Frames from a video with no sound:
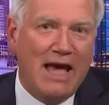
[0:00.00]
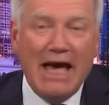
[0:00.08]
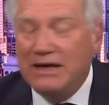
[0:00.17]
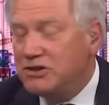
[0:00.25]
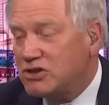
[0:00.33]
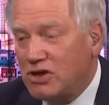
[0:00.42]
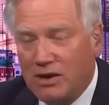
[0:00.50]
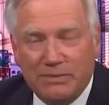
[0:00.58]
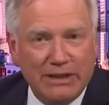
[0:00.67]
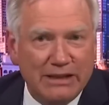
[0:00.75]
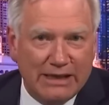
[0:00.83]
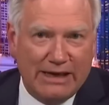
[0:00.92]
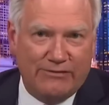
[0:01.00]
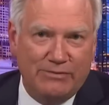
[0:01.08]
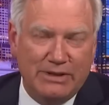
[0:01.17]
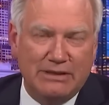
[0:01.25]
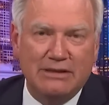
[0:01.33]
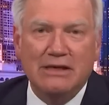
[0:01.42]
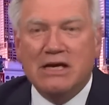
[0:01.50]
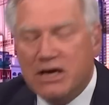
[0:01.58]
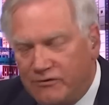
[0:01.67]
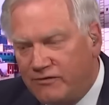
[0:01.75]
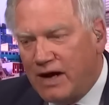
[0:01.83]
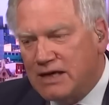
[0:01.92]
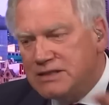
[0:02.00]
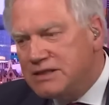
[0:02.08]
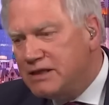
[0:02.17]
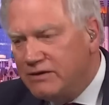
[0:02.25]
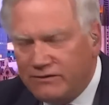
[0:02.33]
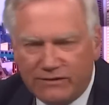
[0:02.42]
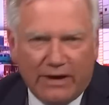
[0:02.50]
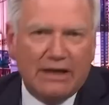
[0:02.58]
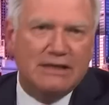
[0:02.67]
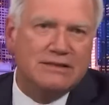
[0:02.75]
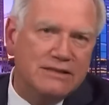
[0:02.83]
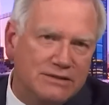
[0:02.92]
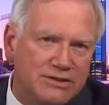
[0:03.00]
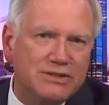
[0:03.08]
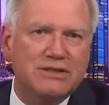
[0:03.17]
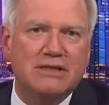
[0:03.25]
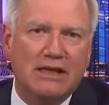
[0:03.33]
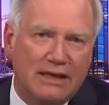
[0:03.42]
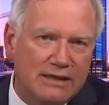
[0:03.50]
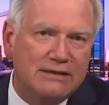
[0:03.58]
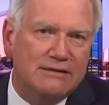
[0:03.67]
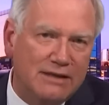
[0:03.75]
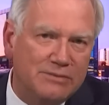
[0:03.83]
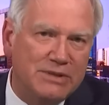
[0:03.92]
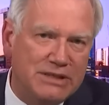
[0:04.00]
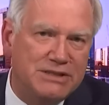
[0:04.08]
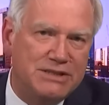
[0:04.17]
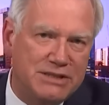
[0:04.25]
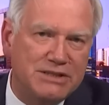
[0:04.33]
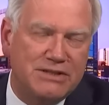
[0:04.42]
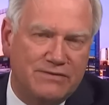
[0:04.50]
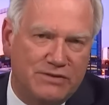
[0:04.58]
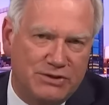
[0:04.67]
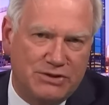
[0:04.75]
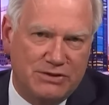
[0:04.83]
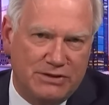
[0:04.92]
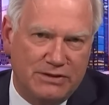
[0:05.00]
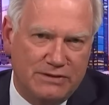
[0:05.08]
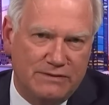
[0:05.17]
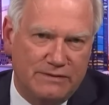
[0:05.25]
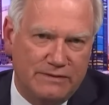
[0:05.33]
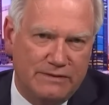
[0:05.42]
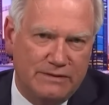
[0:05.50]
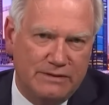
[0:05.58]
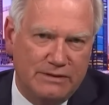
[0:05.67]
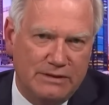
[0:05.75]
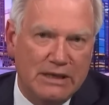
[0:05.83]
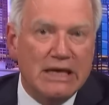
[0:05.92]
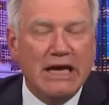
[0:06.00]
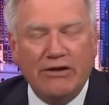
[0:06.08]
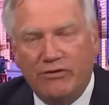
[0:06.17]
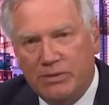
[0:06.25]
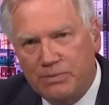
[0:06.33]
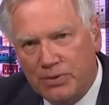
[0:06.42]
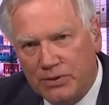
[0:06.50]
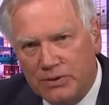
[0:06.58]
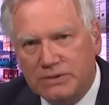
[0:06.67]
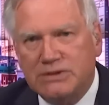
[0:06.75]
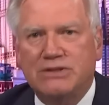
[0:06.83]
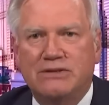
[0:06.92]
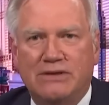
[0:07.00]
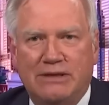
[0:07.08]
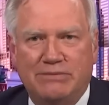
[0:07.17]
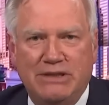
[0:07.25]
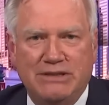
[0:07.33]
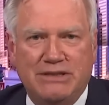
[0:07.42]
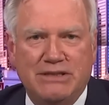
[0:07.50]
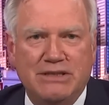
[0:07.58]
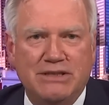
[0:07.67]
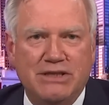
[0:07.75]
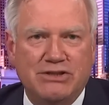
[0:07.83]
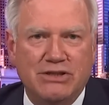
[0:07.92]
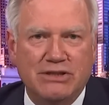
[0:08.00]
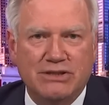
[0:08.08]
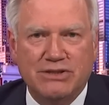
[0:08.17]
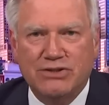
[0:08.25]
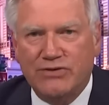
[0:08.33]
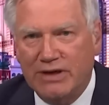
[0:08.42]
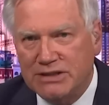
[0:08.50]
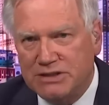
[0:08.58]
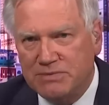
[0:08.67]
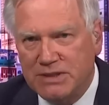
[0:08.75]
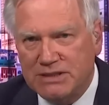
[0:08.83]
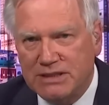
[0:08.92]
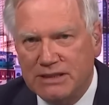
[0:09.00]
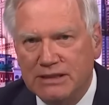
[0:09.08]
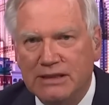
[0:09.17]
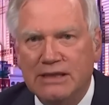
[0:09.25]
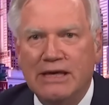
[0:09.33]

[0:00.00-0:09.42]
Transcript: And it's lobbying the government, advising and advising, just like Albanese says the voice should do. It reports to Albanese's Indigenous Australians Minister.